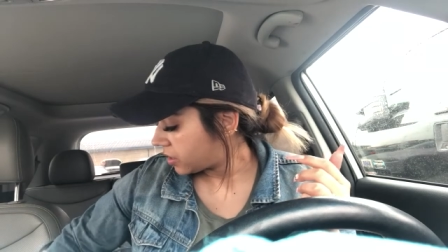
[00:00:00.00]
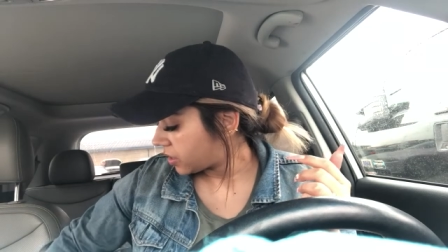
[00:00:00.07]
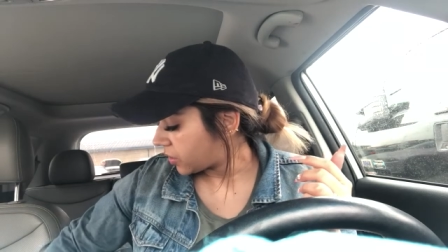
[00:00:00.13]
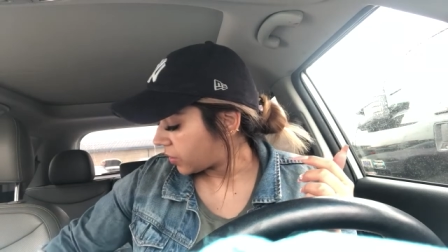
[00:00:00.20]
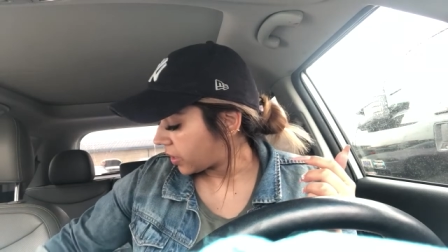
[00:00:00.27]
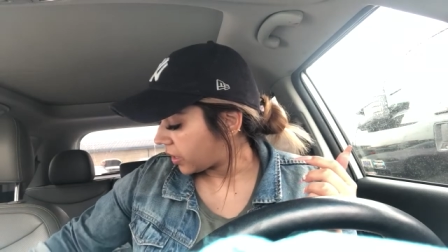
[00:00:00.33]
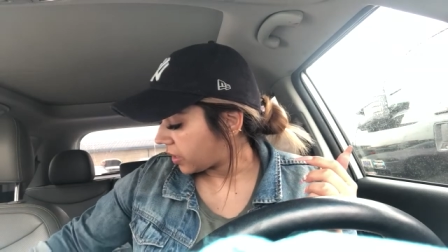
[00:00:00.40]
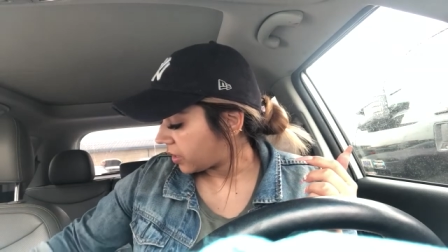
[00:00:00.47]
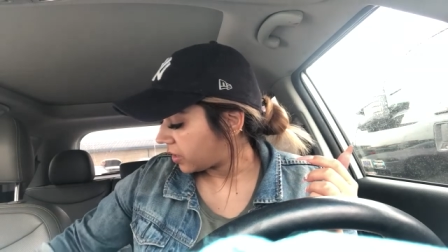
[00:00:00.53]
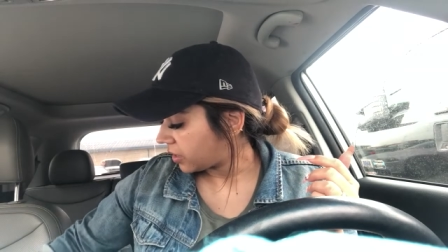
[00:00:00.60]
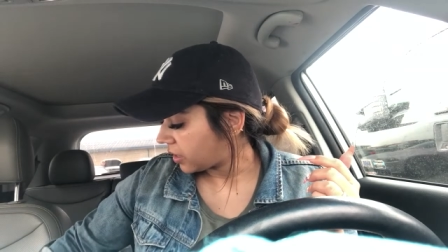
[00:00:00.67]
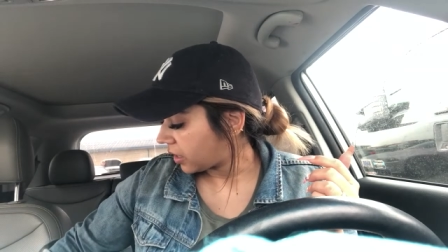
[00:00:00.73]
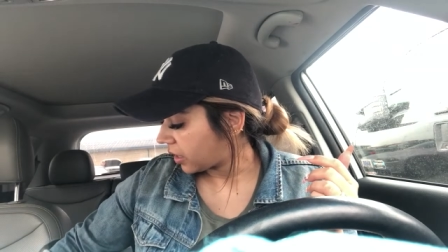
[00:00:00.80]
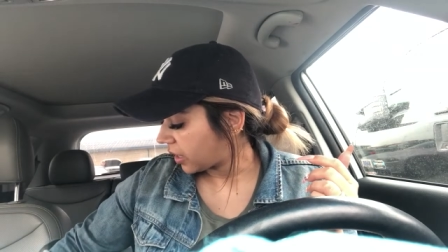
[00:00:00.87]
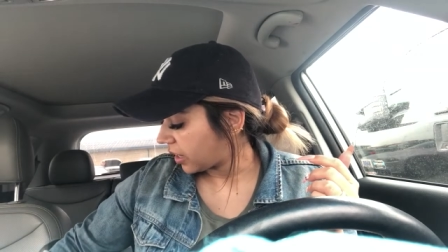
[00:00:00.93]
So yeah,
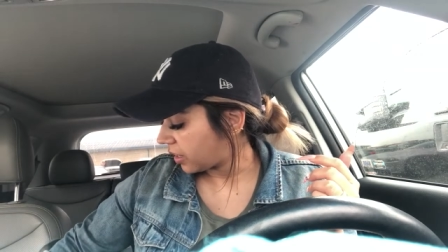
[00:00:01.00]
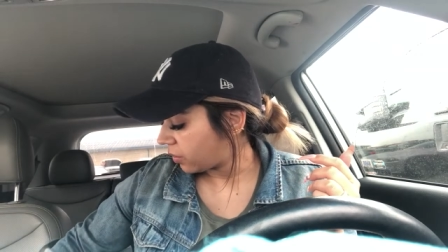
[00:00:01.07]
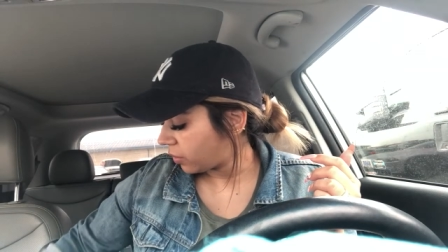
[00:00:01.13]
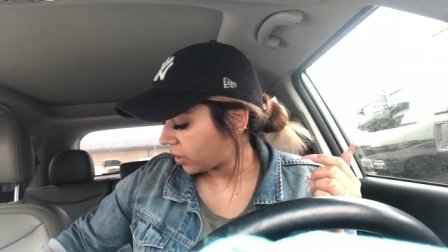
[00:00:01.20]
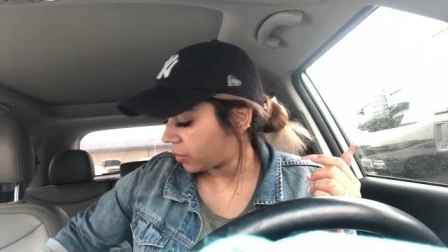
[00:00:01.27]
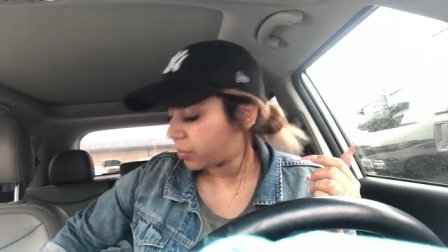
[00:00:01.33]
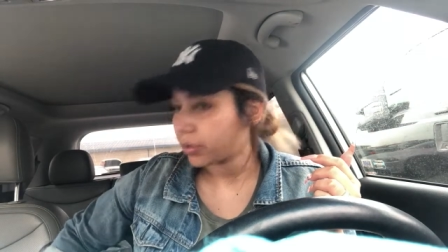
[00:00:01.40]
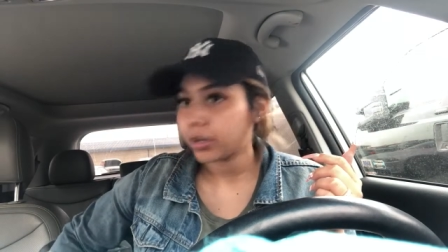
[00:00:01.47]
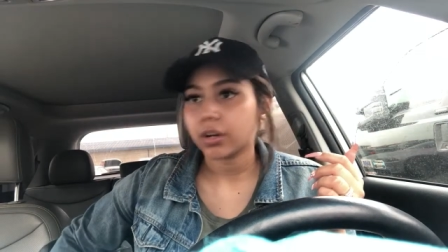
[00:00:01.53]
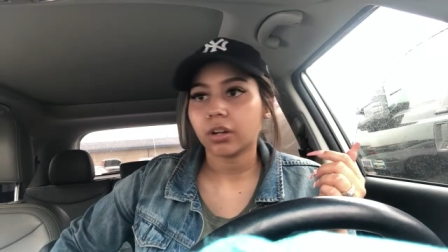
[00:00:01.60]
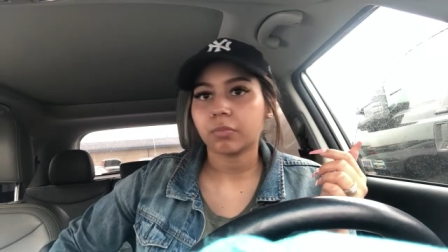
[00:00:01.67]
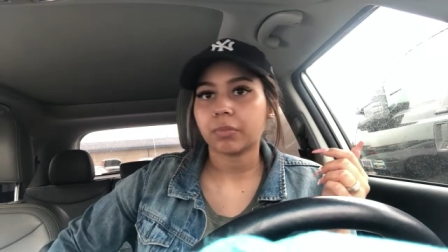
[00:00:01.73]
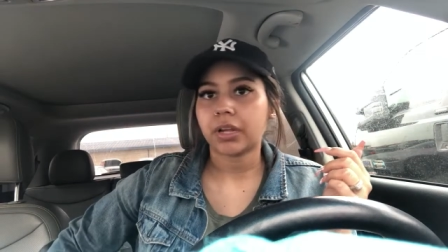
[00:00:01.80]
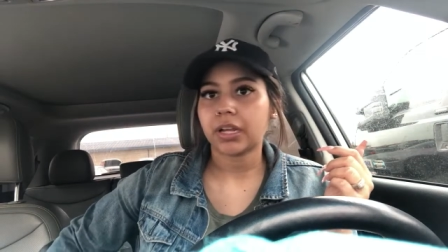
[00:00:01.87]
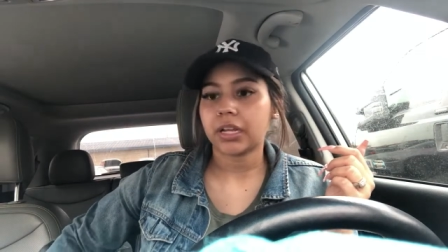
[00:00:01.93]
I kind of want to put
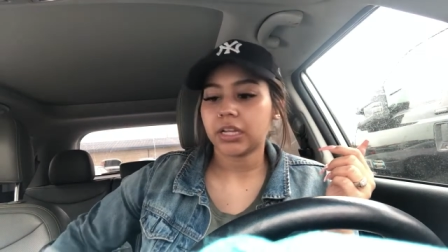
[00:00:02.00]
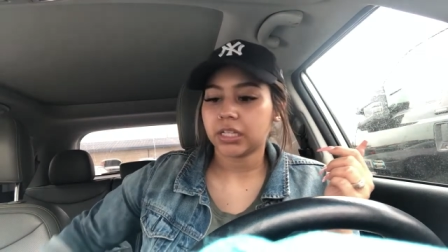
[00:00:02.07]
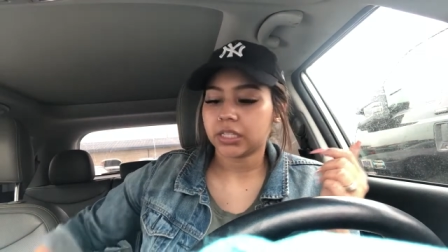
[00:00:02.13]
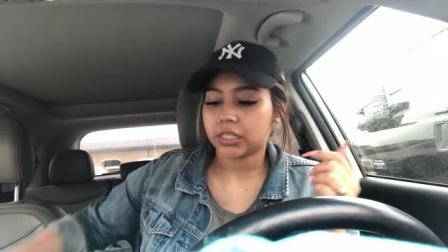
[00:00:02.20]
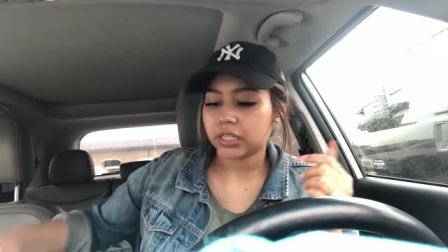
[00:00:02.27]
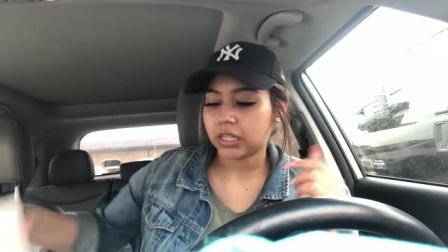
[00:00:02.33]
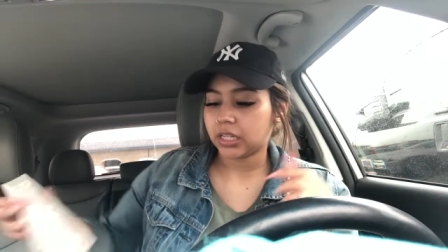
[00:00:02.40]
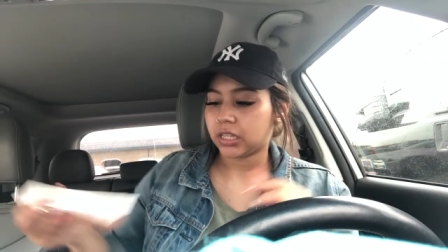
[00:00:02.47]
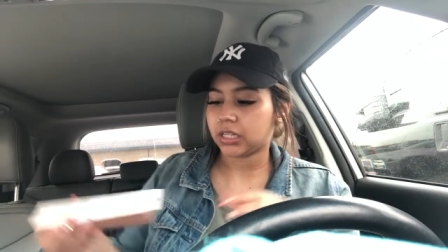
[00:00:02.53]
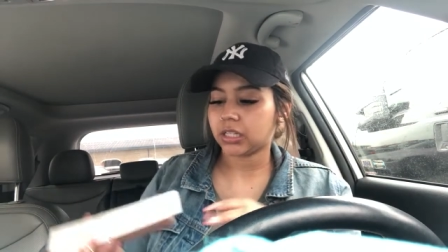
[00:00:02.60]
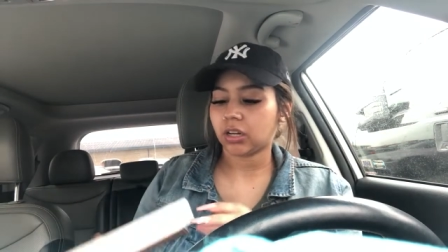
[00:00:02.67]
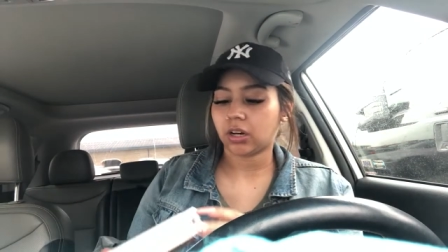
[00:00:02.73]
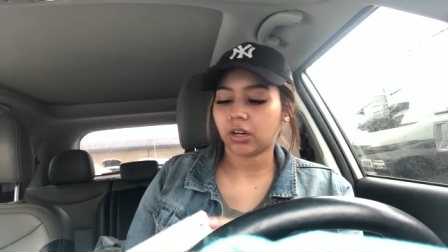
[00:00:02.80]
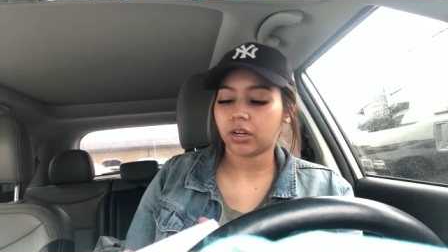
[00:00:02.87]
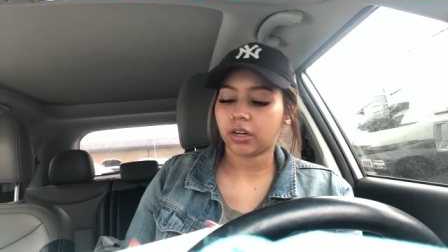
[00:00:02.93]
on my AC. It's
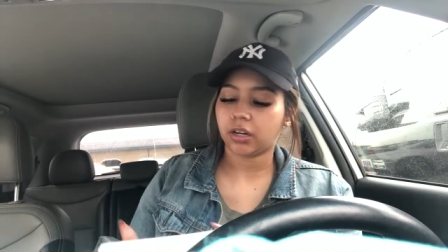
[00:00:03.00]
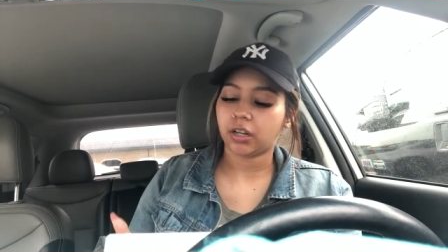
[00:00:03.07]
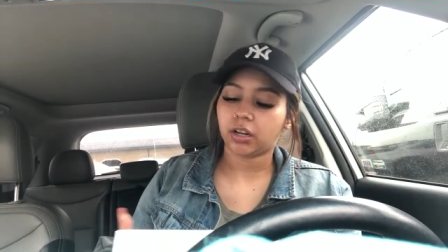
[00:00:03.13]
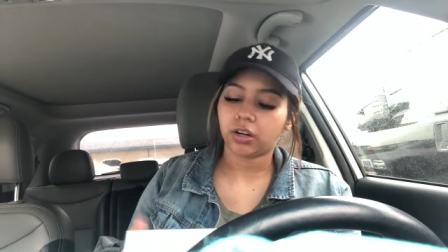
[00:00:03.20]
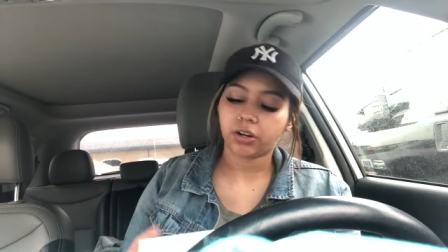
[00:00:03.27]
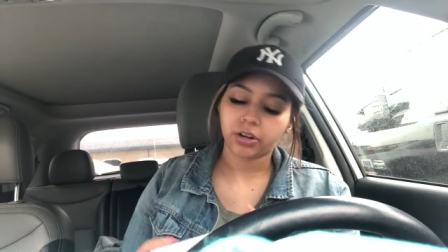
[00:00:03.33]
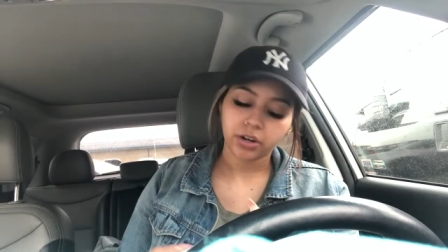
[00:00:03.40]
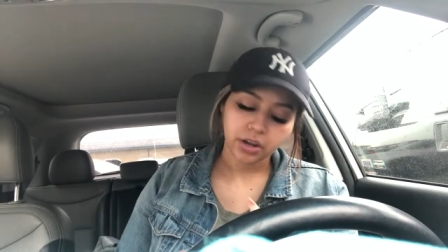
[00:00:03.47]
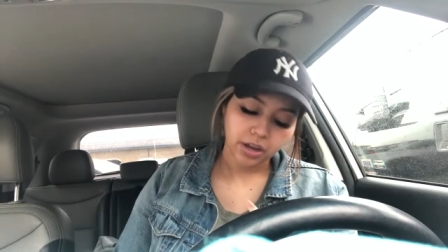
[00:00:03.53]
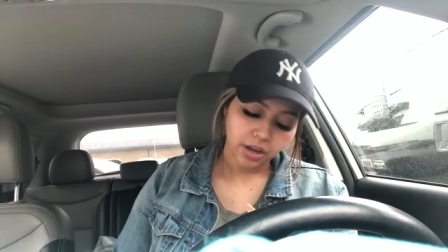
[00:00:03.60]
hot in here.